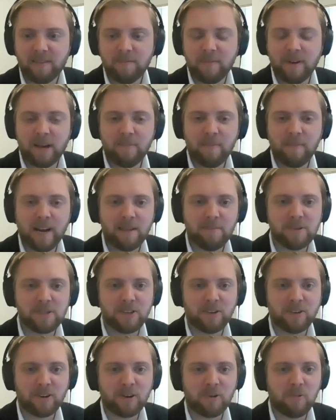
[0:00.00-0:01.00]
My name
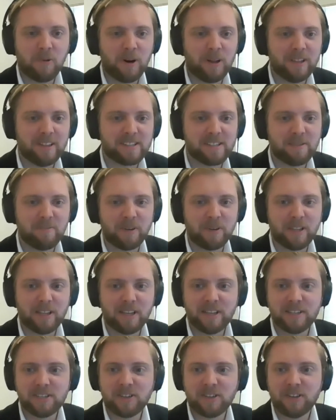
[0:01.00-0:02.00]
is Eric Wallace. I'm one of
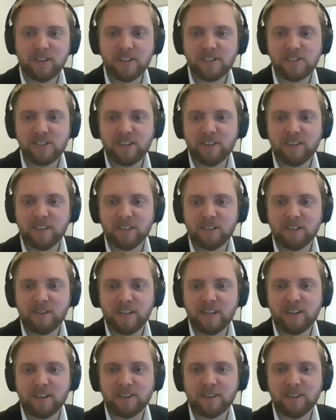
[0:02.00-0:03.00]
the attorneys here at
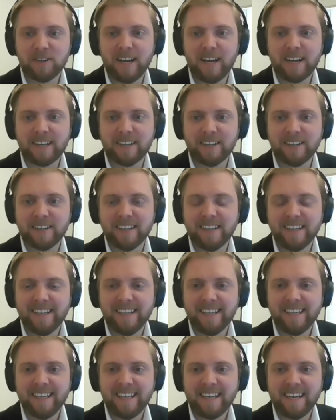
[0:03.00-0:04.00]
GreeneHurlocker.
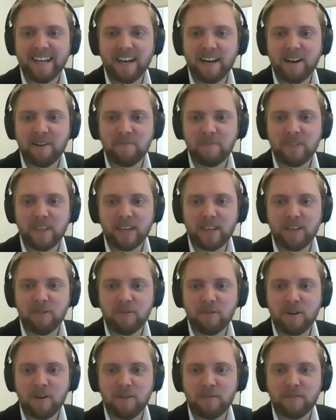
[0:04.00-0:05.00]
Thank
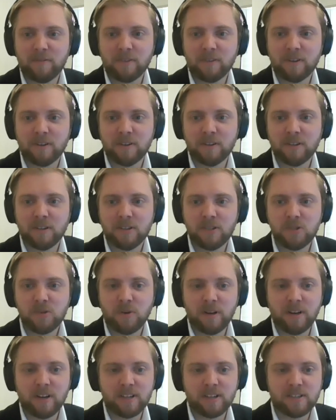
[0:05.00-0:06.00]
you all for
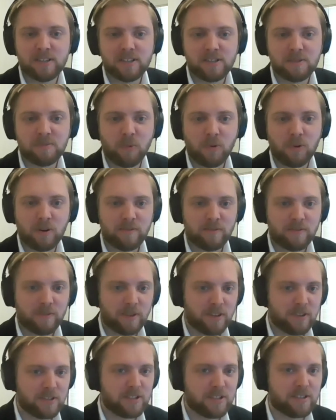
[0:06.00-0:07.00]
joining us this morning
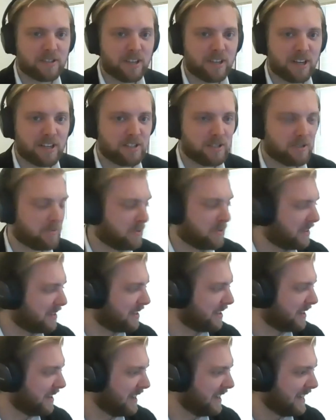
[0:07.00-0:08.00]
for this discussion
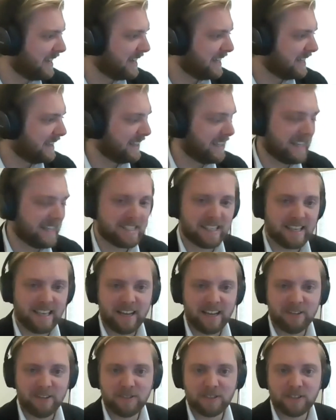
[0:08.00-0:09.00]
with
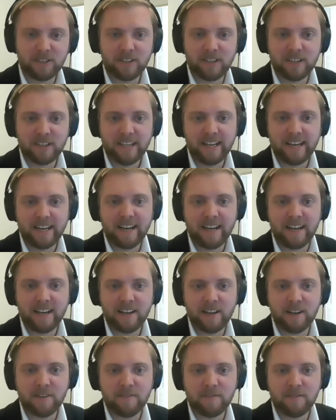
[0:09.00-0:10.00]
Leslie Elder
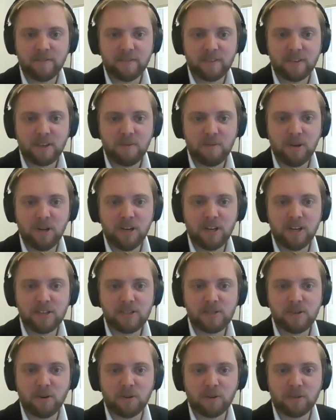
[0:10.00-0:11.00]
of Community
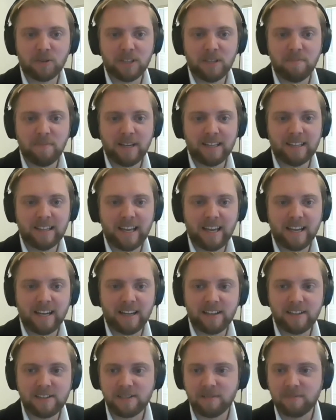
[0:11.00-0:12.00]
Solar in the
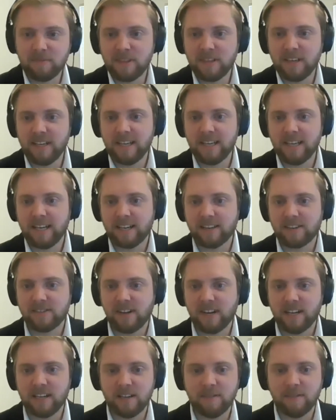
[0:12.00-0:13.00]
Mid-Atlantic and some of the
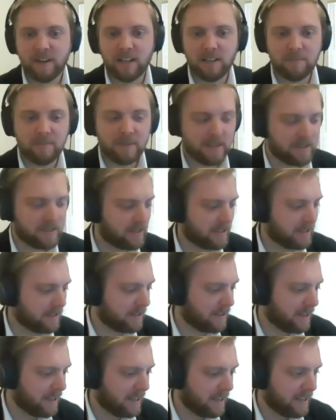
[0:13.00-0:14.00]
exciting developments
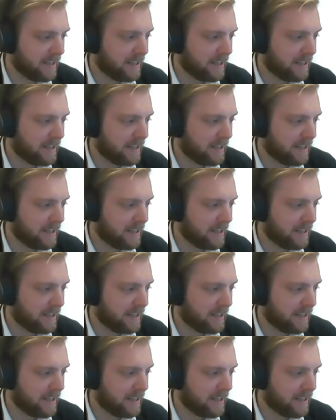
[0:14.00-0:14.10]
that